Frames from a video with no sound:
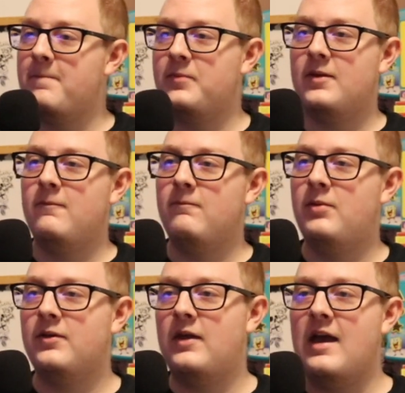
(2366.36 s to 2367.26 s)

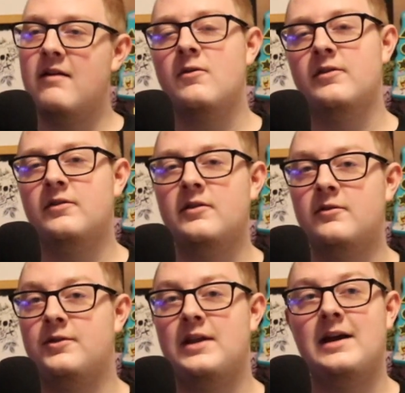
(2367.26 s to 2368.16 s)
But every single
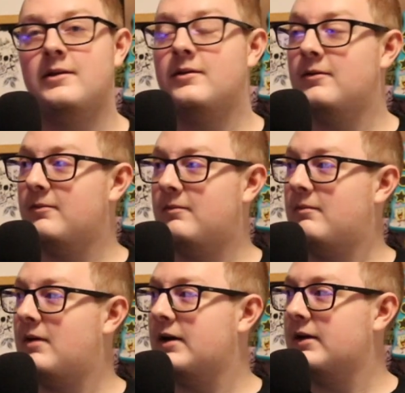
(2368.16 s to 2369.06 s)
night,
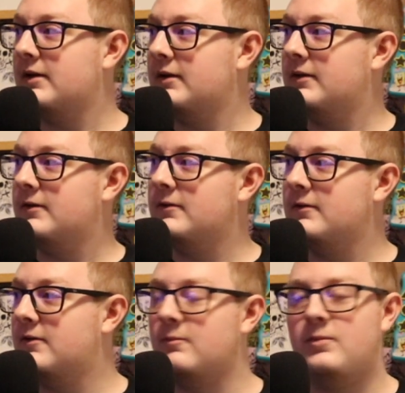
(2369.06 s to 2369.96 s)
my
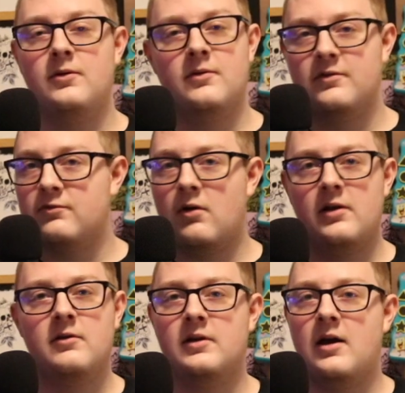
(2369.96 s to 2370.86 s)
computer is
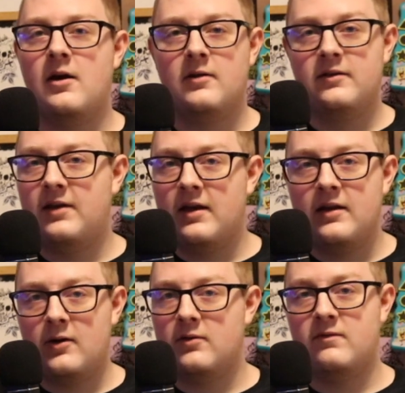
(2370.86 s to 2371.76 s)
rendering out a
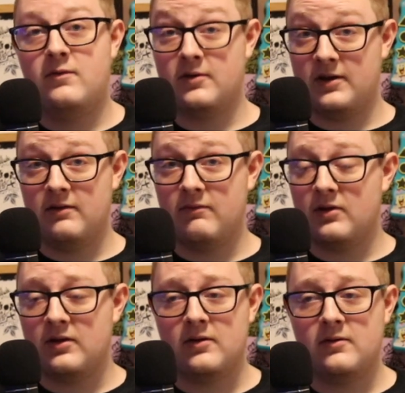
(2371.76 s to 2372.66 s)
10-hour 4K
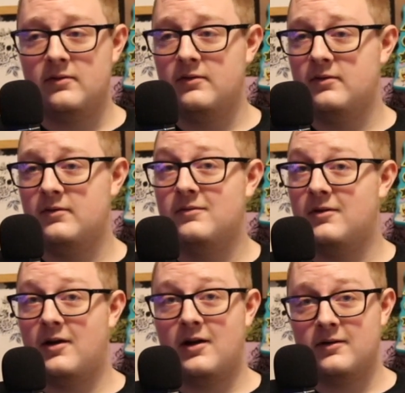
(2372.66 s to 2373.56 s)
video. All
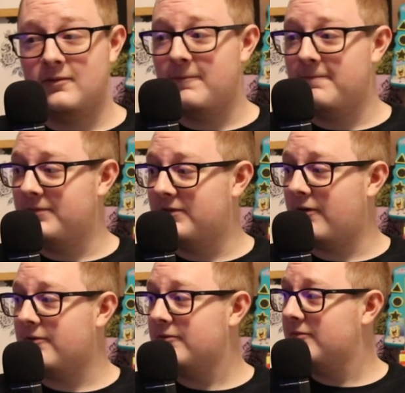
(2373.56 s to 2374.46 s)
right.
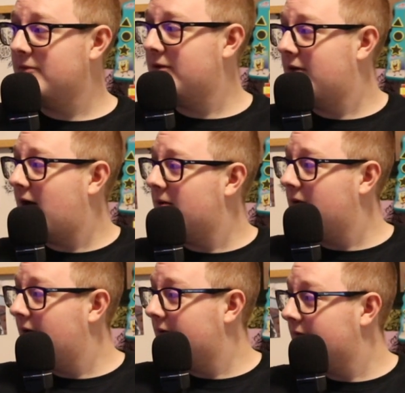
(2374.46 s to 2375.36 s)
So God
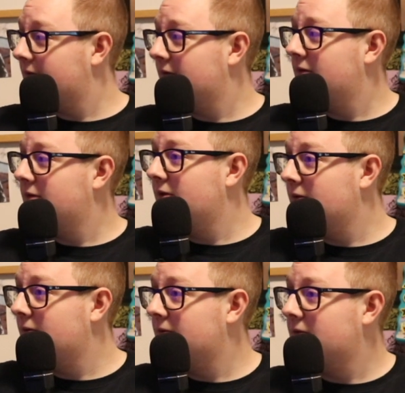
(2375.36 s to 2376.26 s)
bless
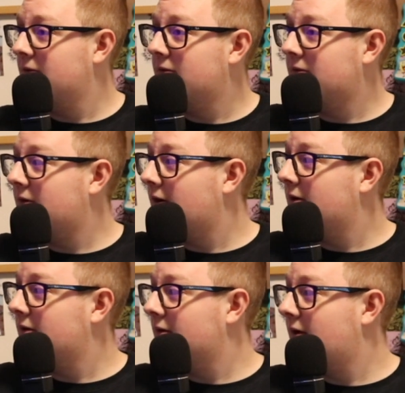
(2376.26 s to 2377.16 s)
you. All right. God